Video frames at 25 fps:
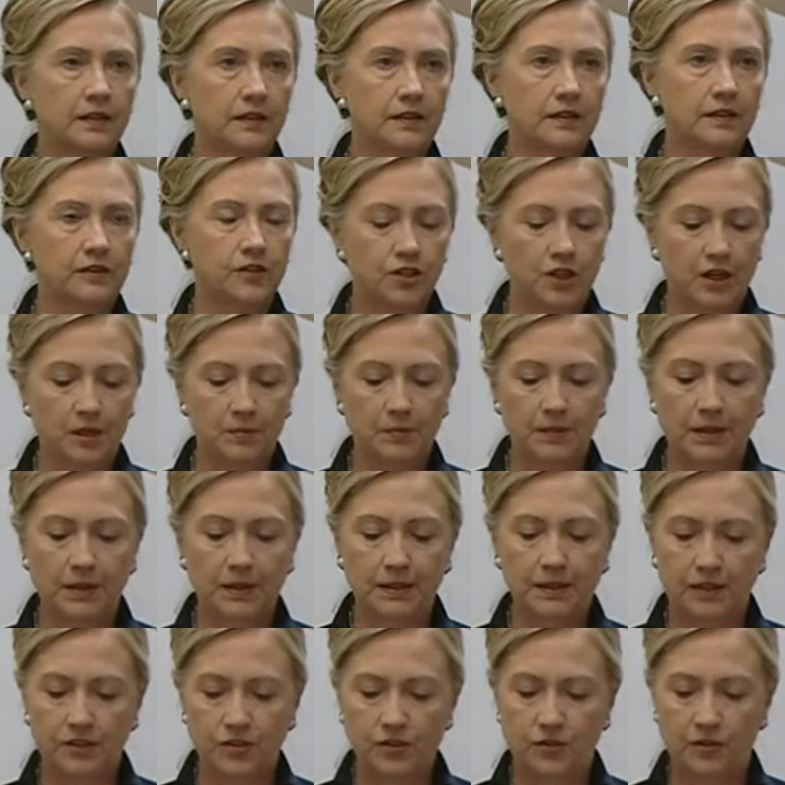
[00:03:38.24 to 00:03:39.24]

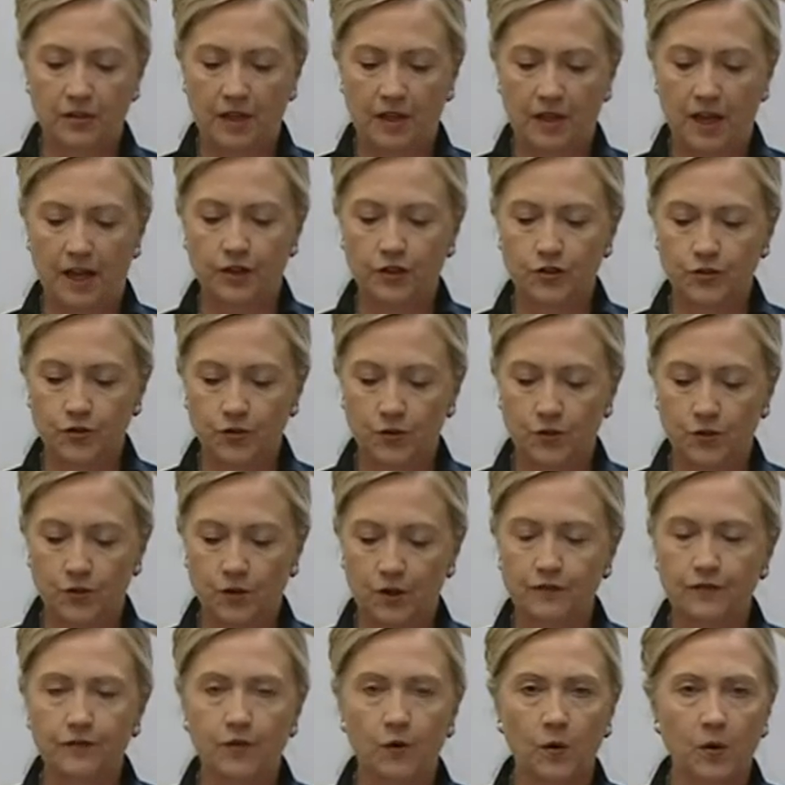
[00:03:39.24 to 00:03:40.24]
legitimate interlocutor
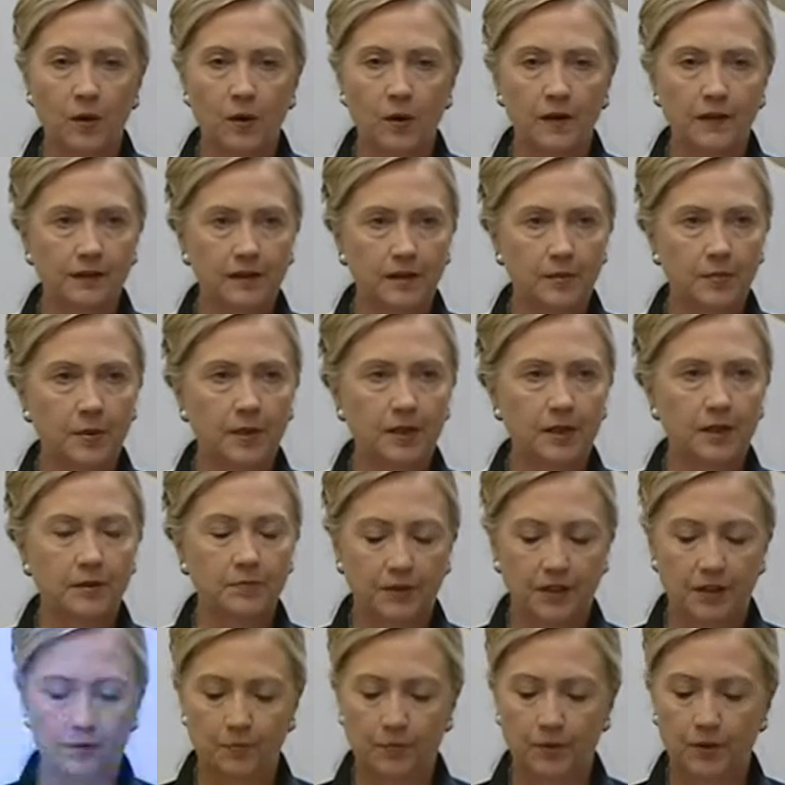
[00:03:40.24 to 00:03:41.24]
for the Libyan
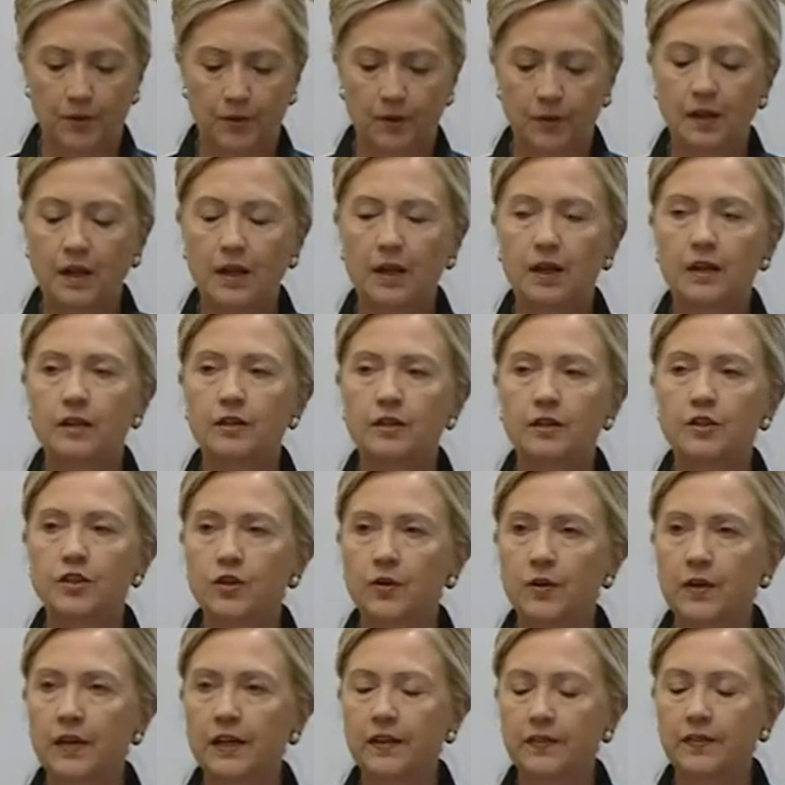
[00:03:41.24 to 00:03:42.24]
people
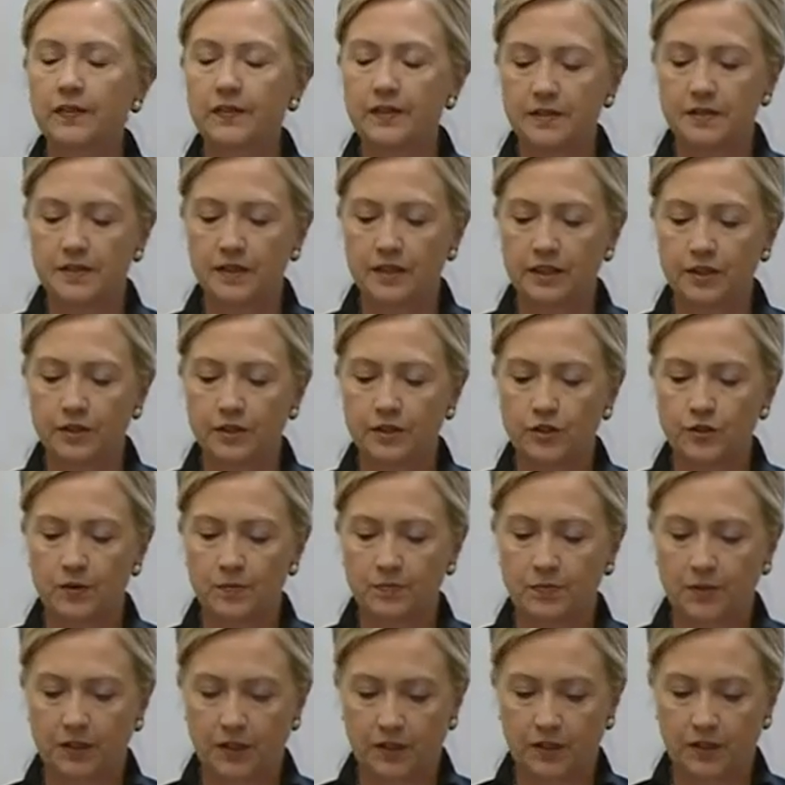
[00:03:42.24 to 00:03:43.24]
during this
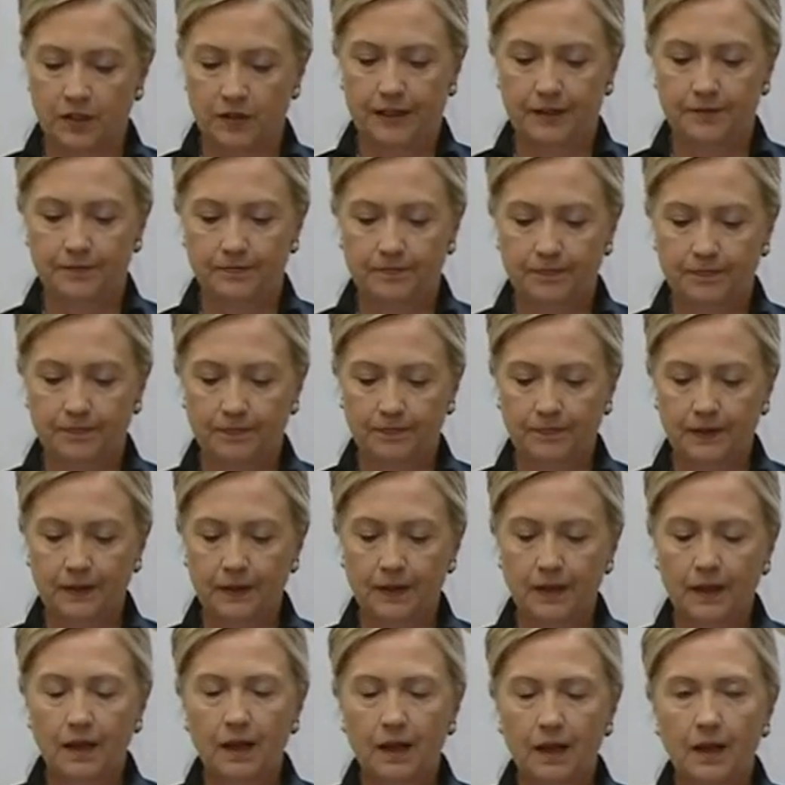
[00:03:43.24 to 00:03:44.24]
interim period.
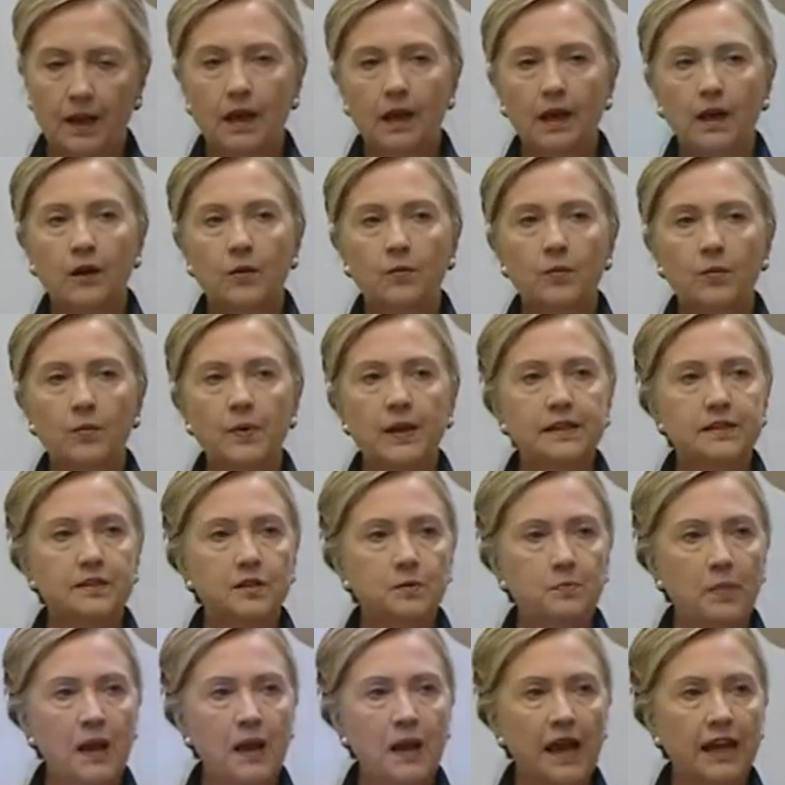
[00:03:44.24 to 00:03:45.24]
We
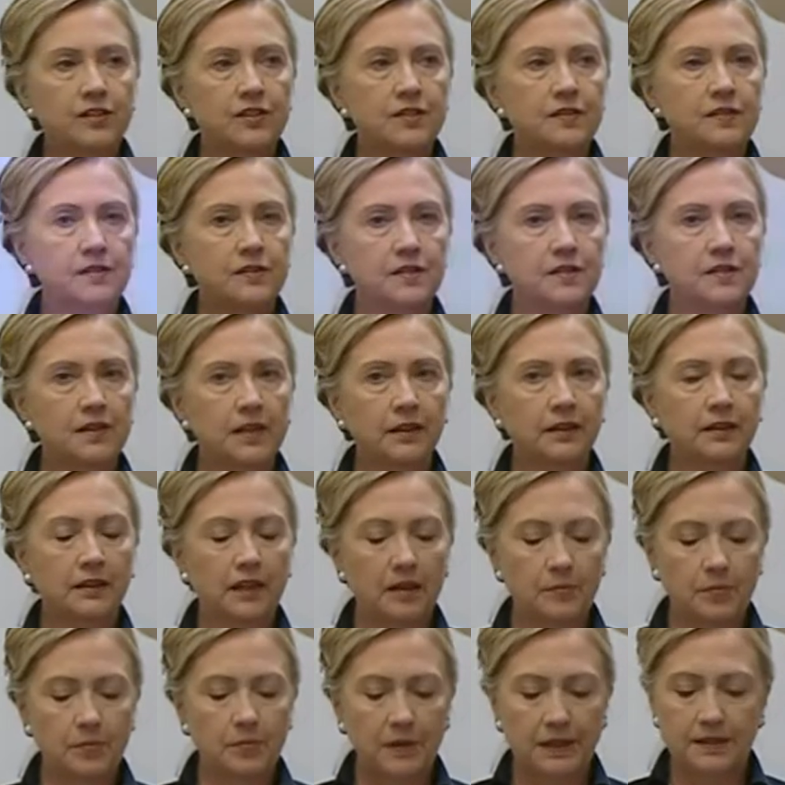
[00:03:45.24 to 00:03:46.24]
expect to see
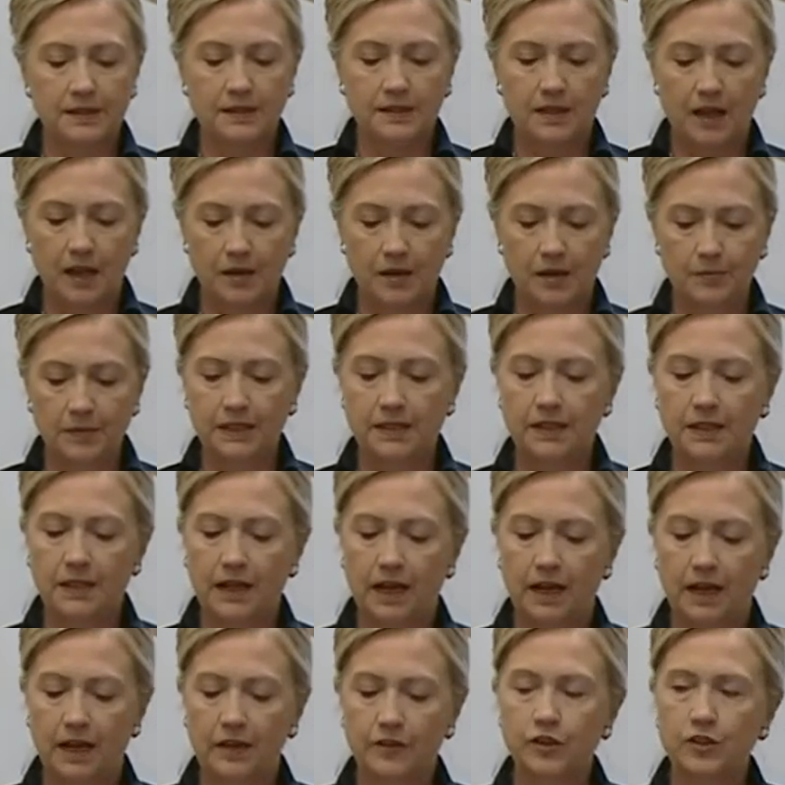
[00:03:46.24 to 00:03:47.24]
Libyans coming
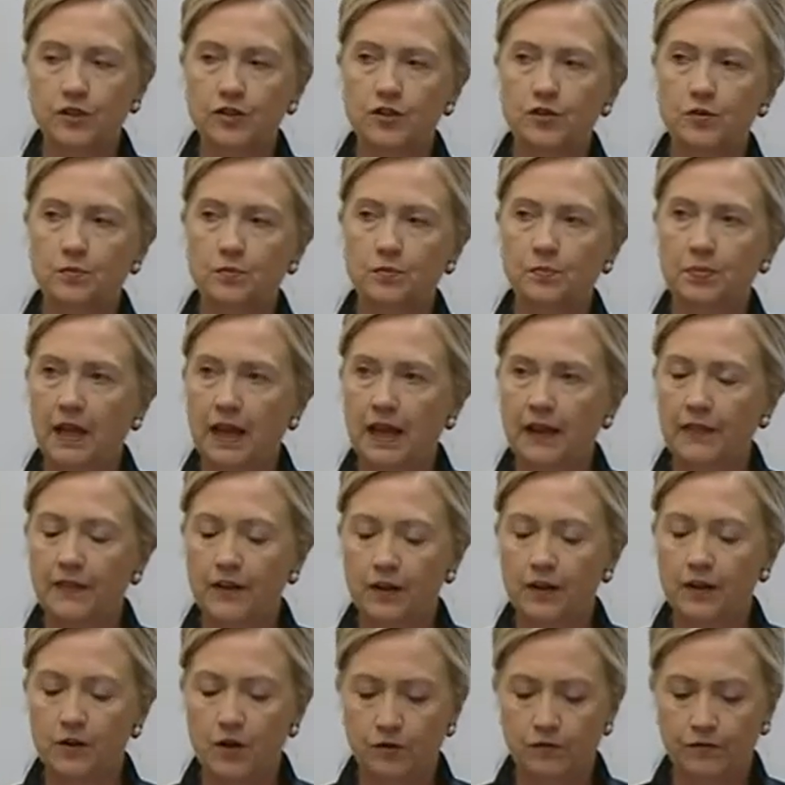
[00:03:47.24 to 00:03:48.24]
together to plan
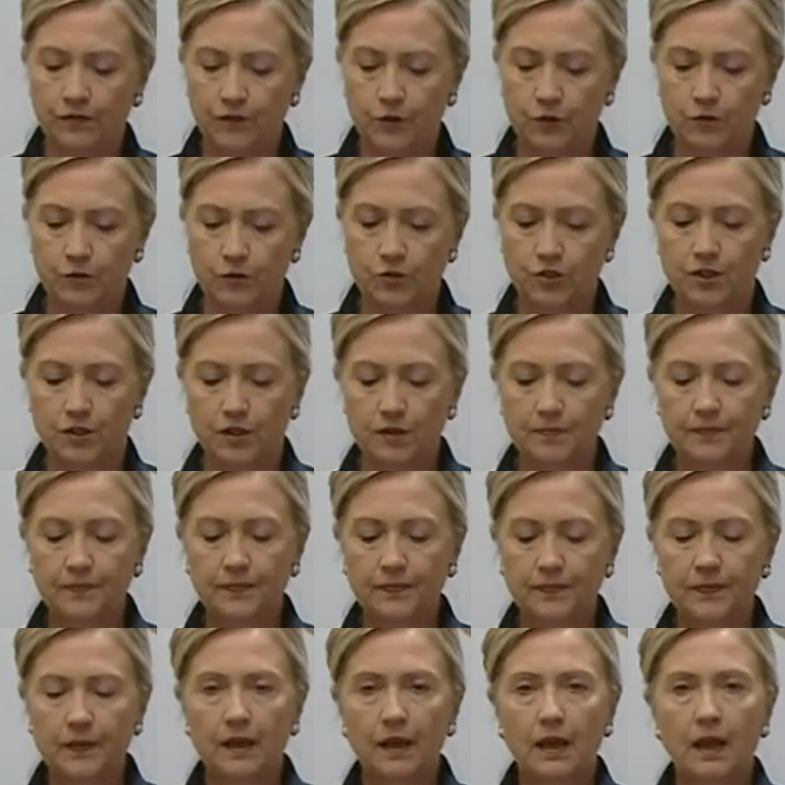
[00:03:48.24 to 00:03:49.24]
their own future
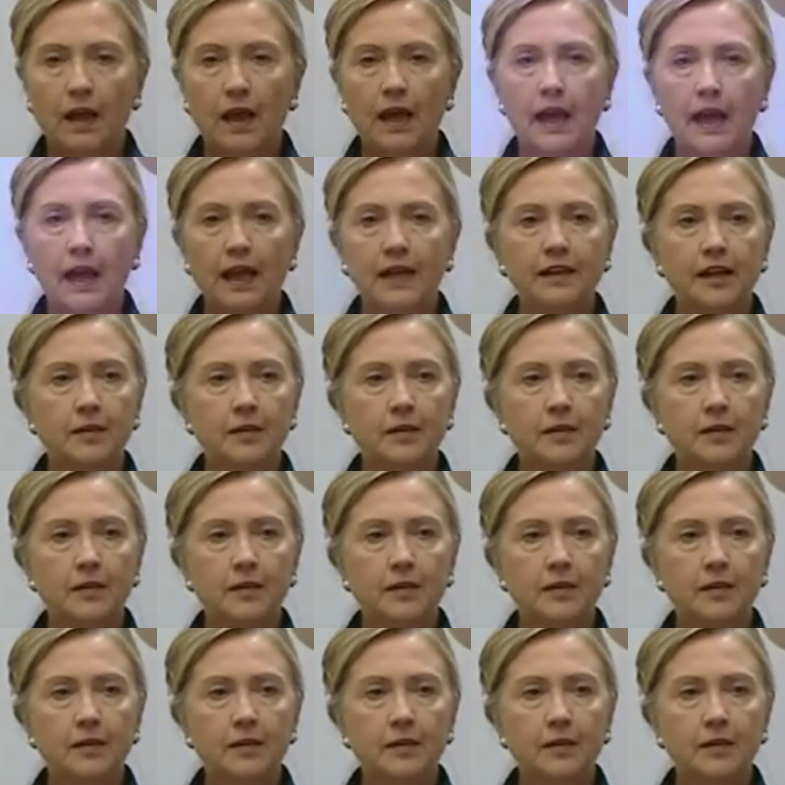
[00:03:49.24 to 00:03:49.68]
and